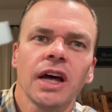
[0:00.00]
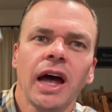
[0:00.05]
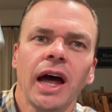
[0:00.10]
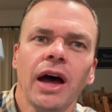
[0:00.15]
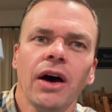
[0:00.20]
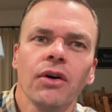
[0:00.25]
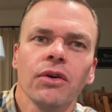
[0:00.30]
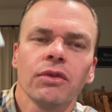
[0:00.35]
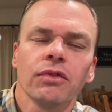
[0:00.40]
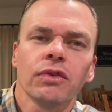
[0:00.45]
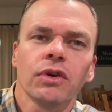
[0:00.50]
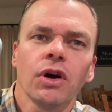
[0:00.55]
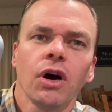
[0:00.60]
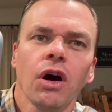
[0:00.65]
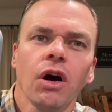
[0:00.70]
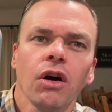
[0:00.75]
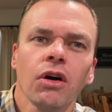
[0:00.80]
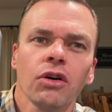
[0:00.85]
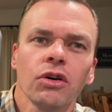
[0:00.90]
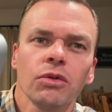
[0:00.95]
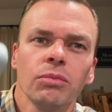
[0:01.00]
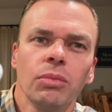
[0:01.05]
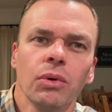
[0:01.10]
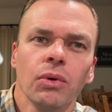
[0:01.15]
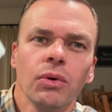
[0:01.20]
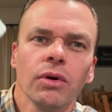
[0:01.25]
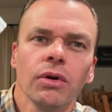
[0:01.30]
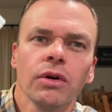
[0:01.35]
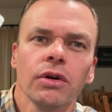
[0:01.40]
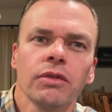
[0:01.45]
out of
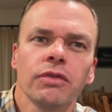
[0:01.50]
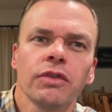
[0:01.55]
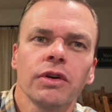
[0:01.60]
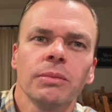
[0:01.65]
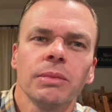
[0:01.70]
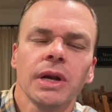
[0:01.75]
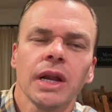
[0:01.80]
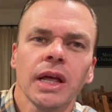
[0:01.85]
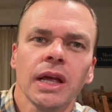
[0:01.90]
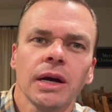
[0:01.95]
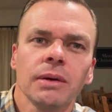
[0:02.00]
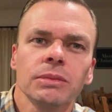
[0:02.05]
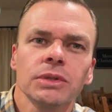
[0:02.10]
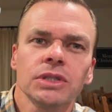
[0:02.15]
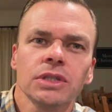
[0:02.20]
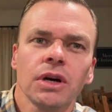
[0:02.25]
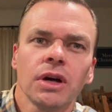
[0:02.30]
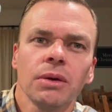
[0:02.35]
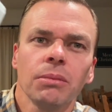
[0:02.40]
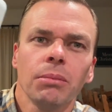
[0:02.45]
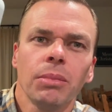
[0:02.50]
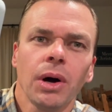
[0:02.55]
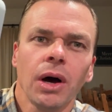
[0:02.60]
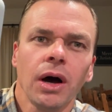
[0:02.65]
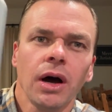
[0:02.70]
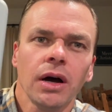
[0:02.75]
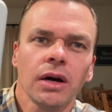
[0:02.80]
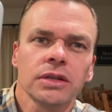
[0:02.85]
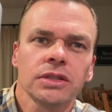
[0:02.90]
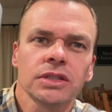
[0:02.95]
cardboard from an Amazon
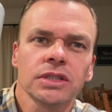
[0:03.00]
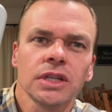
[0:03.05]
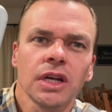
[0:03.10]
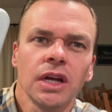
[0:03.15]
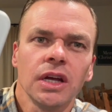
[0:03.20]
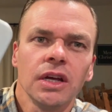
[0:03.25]
box